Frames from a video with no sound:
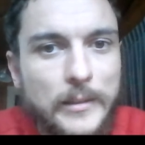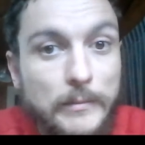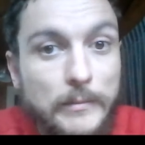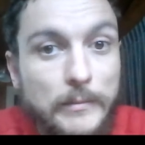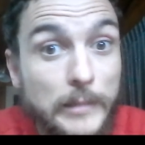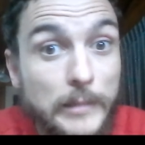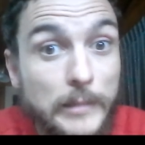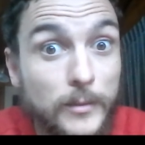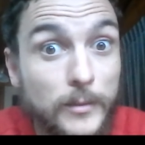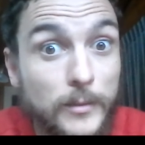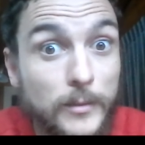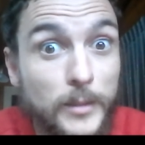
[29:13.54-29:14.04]

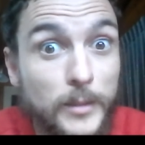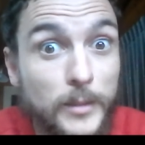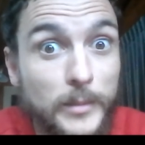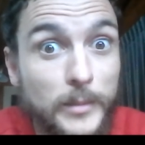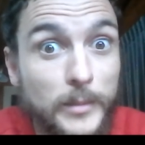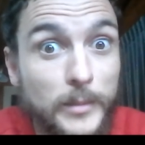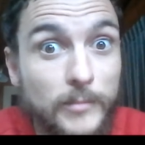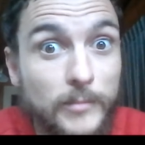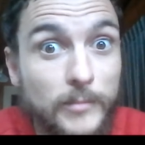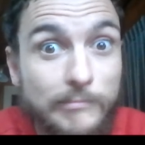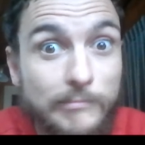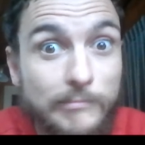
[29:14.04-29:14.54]
it's looking a
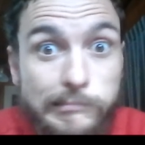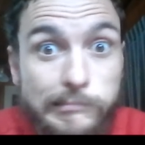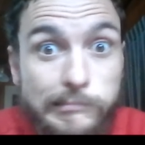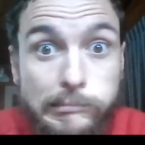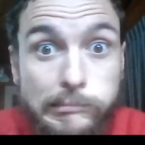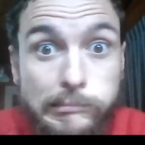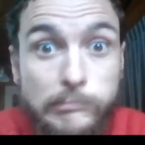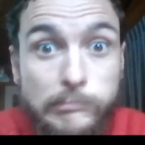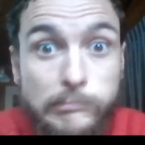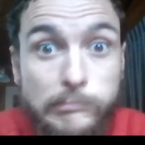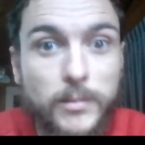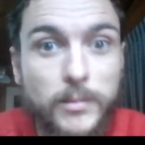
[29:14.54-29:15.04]
bit.
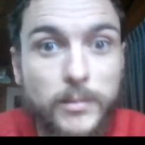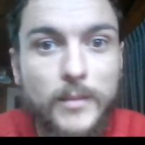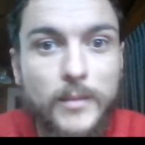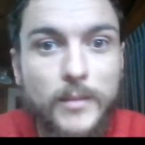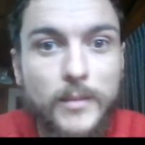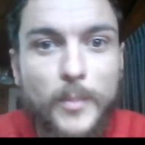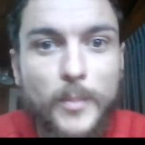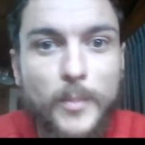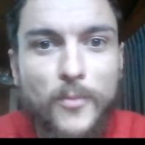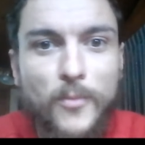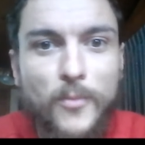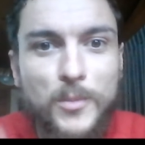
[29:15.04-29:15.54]

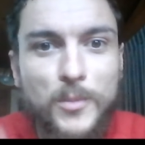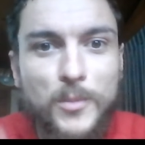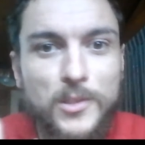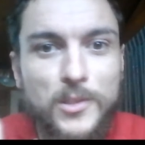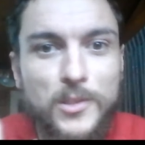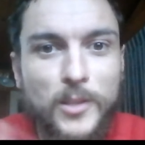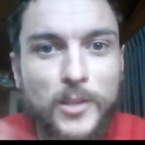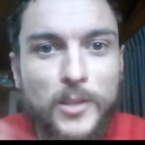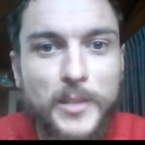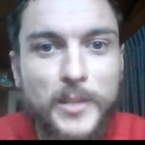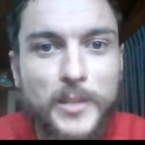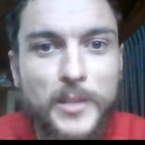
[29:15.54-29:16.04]
that performance is
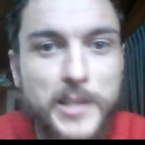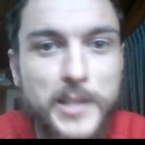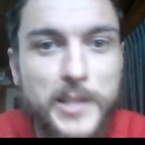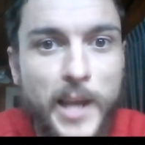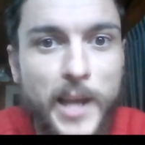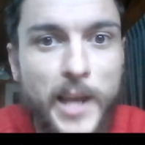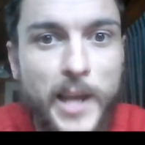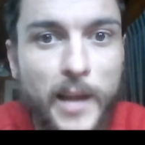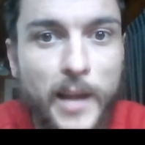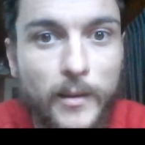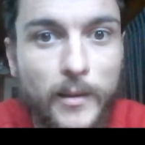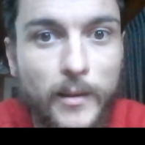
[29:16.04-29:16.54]
looking a bit
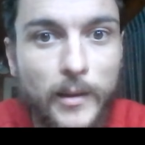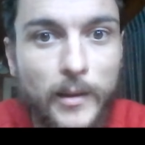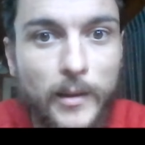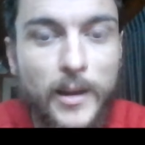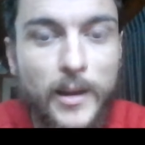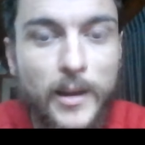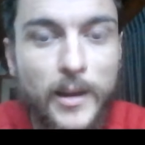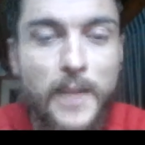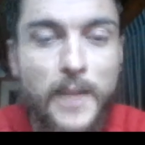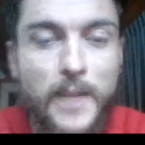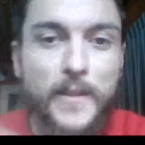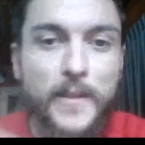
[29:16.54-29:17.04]
dead, uh,
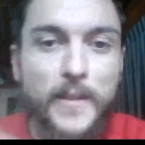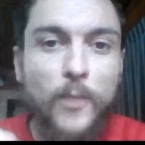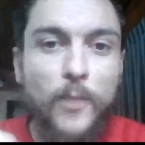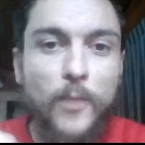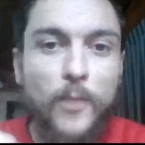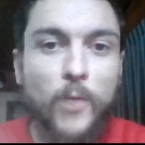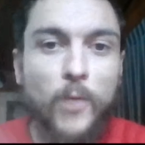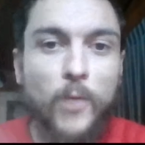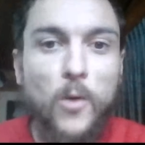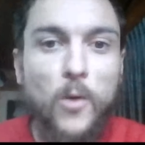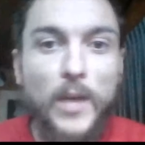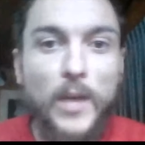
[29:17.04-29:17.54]
and then they'll
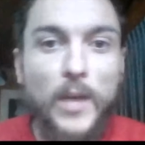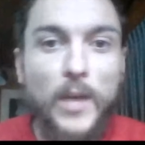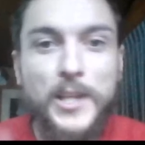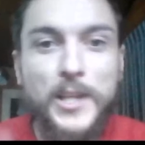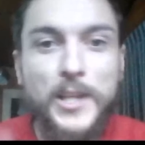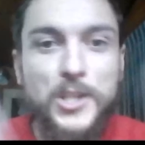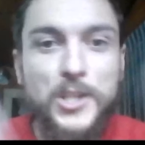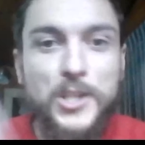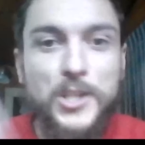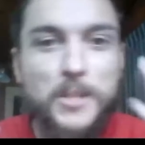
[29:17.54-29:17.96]
roll, and he's just